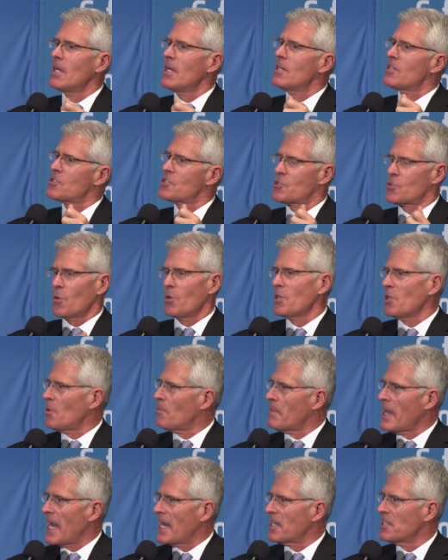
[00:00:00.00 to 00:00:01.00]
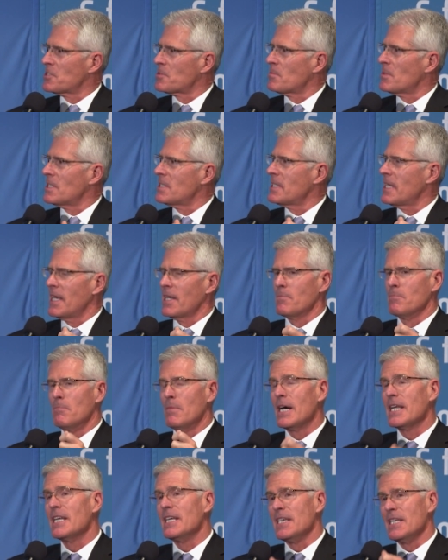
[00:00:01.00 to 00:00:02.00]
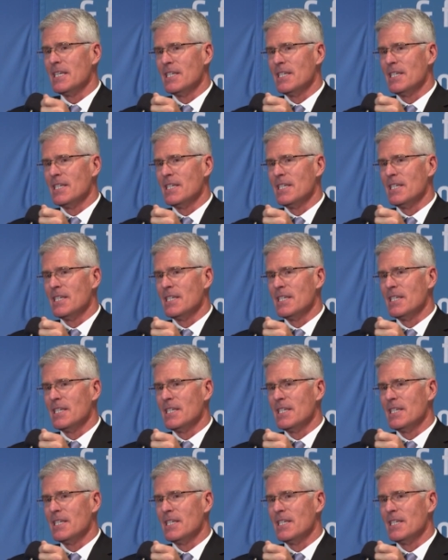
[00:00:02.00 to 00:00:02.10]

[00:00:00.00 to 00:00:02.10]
soil management and money